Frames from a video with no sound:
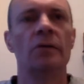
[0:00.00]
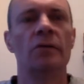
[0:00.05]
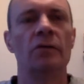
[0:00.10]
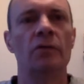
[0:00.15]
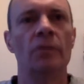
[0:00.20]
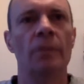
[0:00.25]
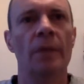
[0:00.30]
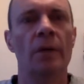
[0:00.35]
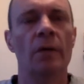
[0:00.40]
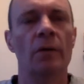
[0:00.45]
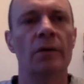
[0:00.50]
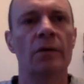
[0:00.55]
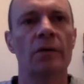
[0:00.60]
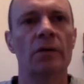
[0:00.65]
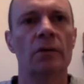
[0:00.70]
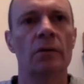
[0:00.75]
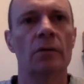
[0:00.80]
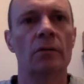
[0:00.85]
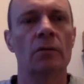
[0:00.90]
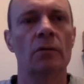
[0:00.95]
To be
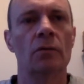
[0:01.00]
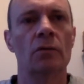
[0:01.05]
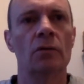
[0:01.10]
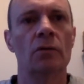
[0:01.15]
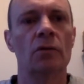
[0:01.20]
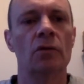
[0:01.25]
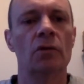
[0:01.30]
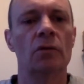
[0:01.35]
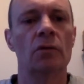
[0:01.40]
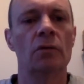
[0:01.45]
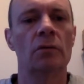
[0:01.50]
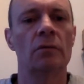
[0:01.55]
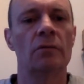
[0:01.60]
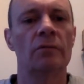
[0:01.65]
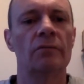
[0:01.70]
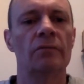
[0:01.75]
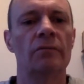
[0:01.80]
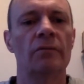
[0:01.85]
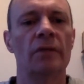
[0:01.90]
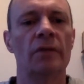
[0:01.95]
honest, I'm not too sure
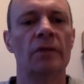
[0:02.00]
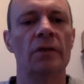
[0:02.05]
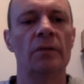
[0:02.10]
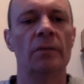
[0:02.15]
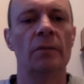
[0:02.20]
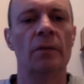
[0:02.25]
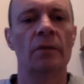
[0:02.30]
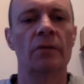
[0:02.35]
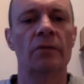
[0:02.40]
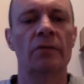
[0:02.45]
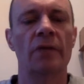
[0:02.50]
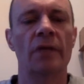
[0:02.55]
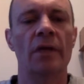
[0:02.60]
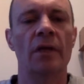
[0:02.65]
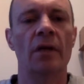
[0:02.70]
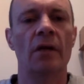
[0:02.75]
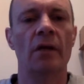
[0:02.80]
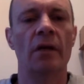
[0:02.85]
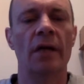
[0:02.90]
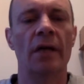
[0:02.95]
if HMRC are